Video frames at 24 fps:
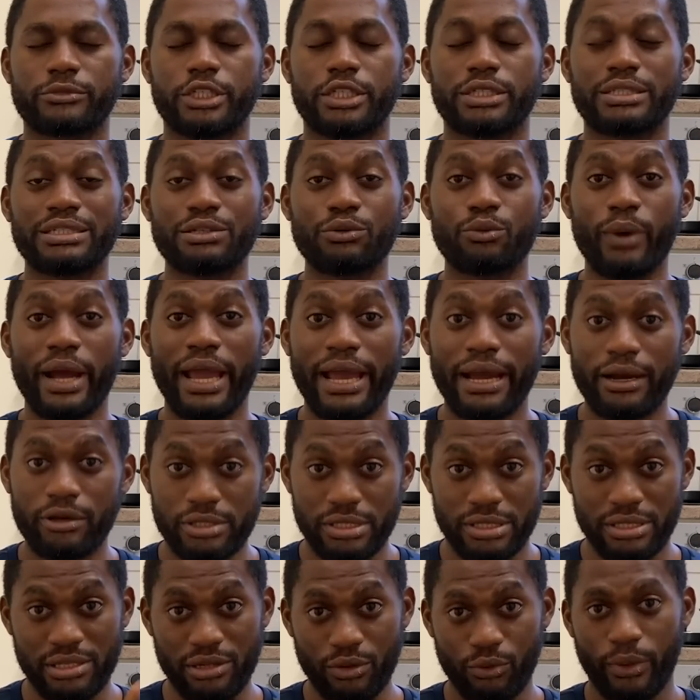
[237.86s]
warehouse,
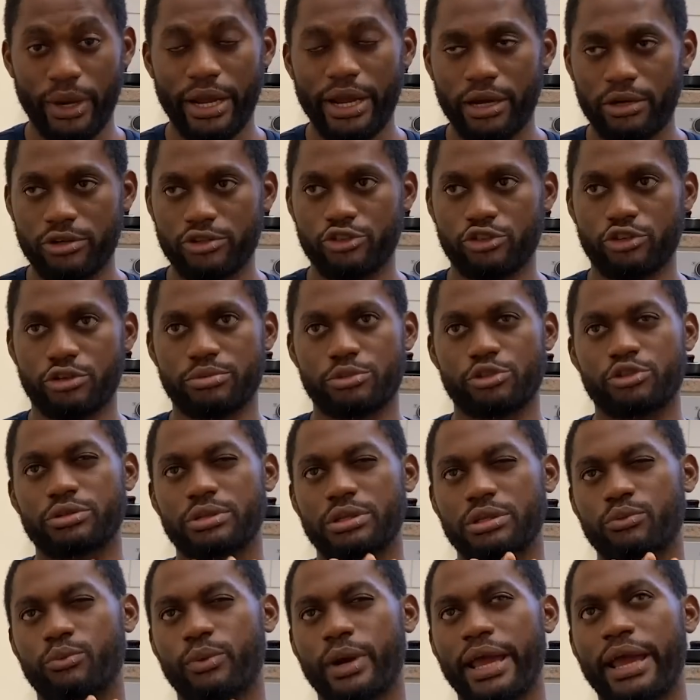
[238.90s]
it's a warehouse job. So the
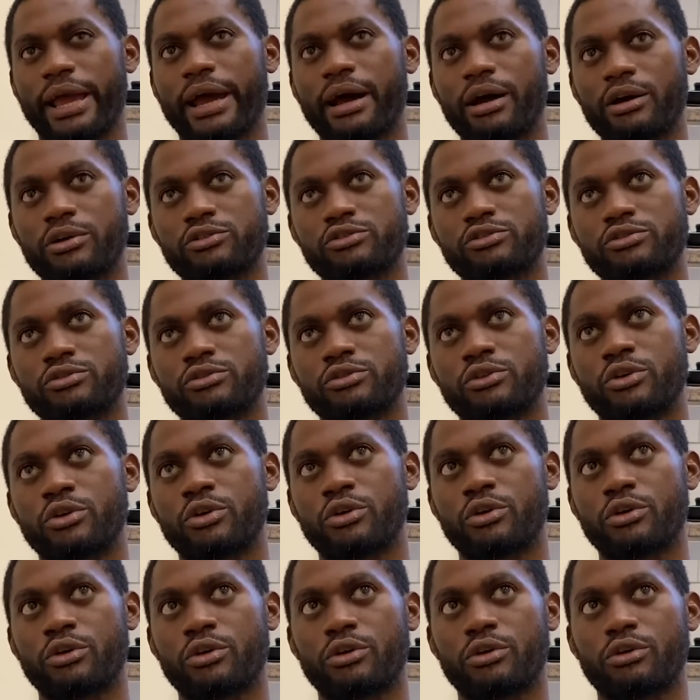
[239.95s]
warehouse
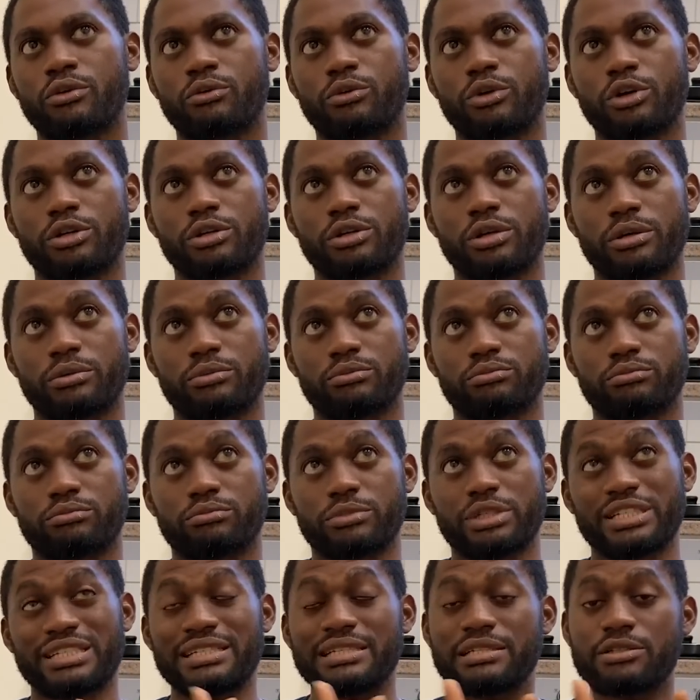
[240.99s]

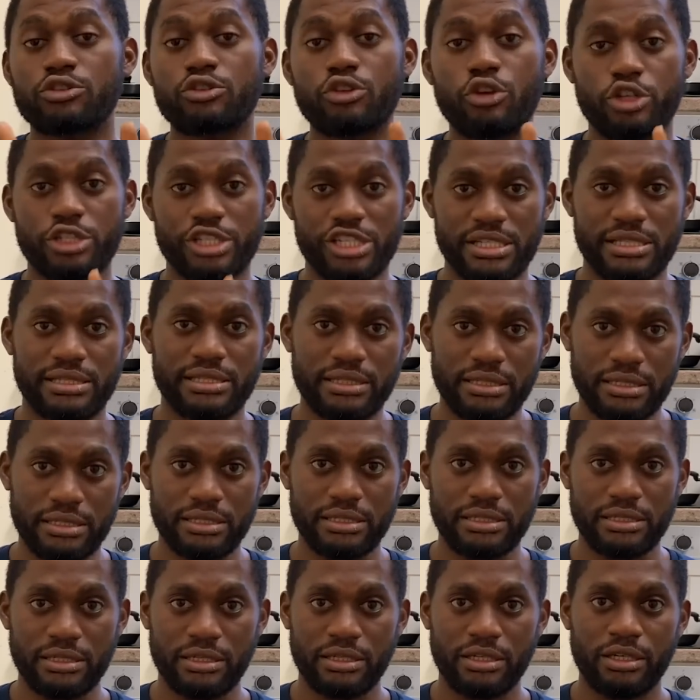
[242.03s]
is into
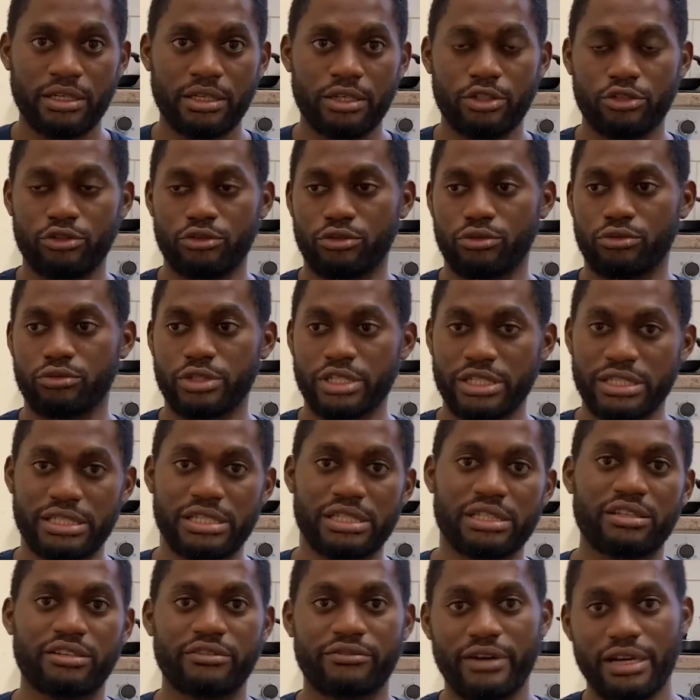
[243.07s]
logistics. They
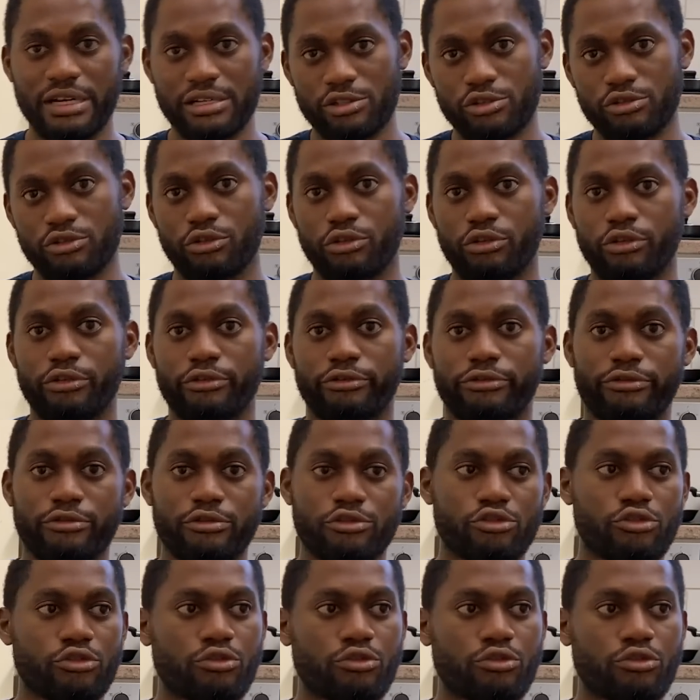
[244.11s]
deliver stuff. So